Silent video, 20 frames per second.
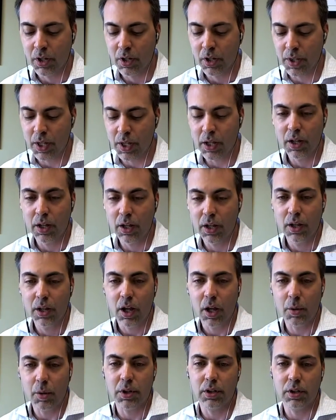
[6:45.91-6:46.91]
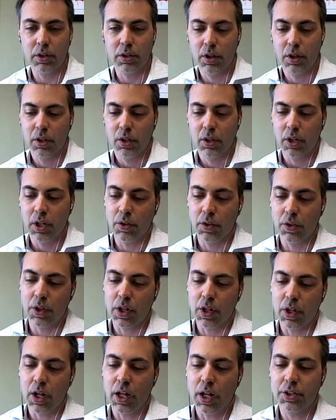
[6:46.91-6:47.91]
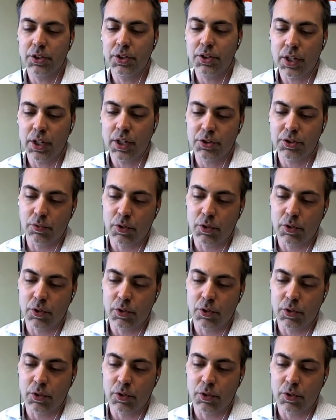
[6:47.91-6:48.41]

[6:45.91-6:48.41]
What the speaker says: And that, in the context